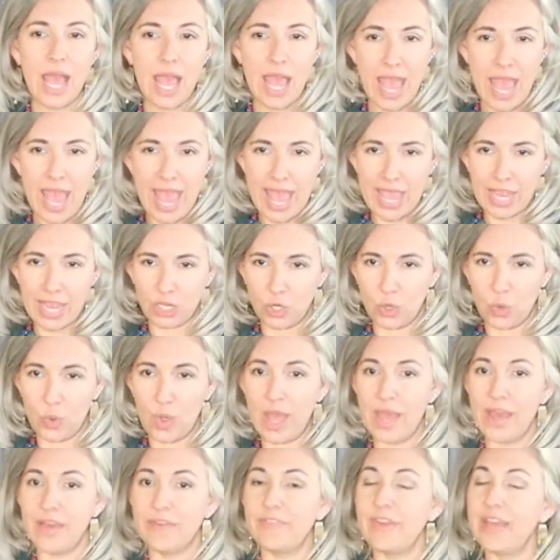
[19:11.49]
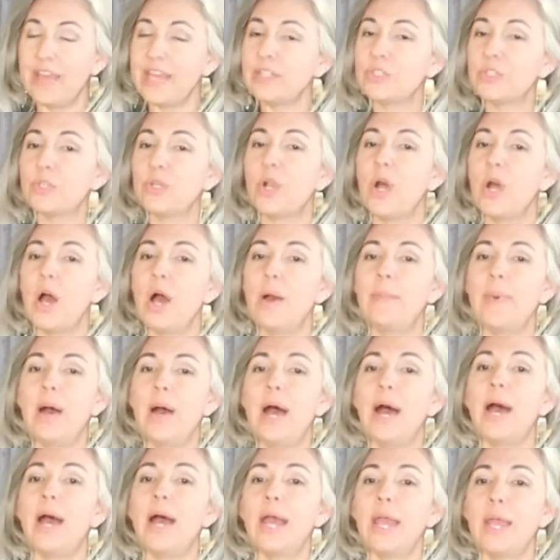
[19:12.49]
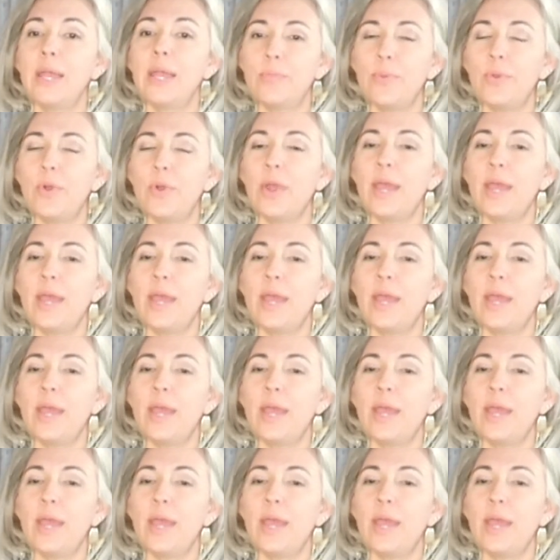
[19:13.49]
and you have answered all my prayers.